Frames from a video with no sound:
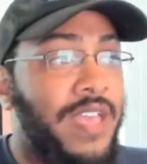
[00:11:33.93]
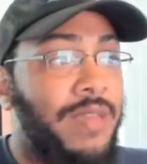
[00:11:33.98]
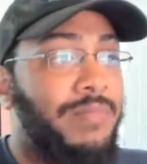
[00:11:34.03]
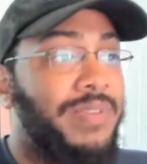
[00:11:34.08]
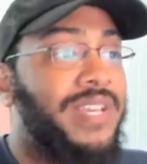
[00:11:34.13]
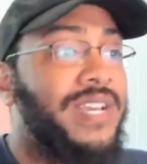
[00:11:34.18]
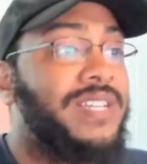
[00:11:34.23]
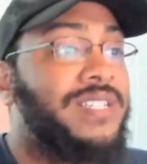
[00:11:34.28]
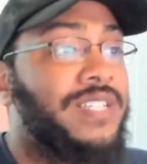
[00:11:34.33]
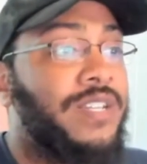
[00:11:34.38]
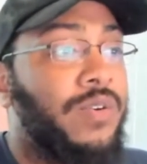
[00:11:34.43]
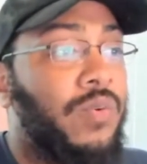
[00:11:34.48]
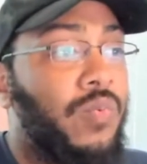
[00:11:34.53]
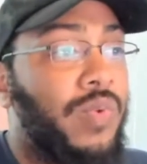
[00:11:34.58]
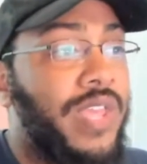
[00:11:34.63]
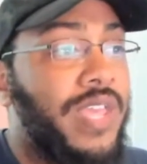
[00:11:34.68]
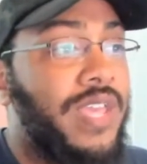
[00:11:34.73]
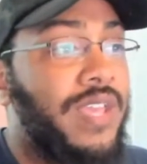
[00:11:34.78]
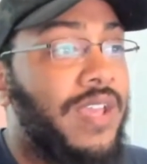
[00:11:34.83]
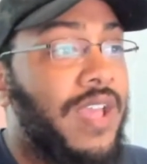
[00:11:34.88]
because in a
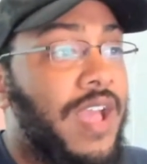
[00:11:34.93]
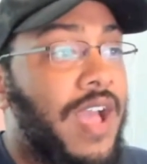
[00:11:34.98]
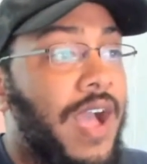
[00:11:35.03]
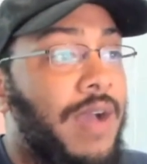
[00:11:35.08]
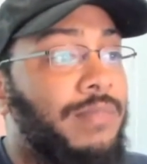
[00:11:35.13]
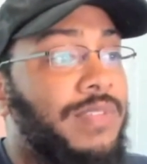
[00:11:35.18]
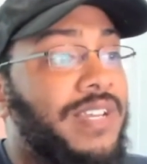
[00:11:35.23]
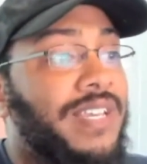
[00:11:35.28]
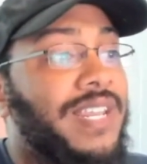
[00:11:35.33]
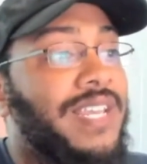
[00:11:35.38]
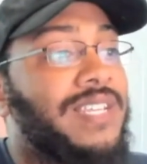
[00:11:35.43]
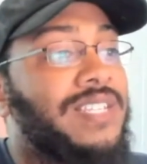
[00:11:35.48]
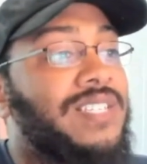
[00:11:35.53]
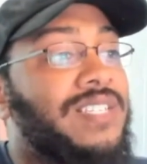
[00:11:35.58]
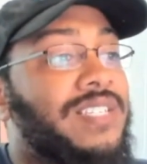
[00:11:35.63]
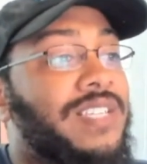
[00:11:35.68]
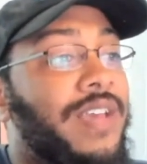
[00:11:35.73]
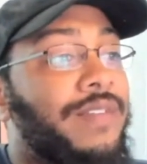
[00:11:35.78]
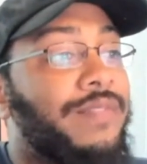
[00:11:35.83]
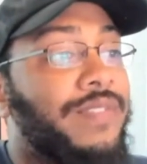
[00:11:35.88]
week I'm looking at
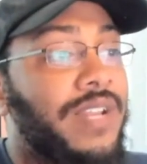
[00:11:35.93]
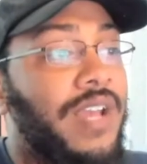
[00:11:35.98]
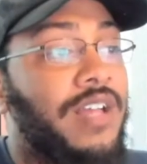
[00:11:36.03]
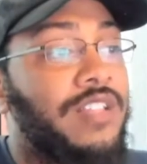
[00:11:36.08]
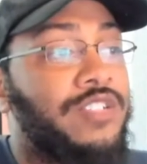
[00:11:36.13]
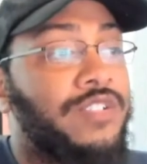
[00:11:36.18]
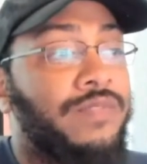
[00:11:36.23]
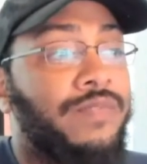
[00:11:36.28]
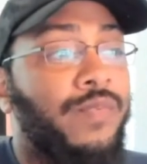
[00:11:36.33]
$7.41,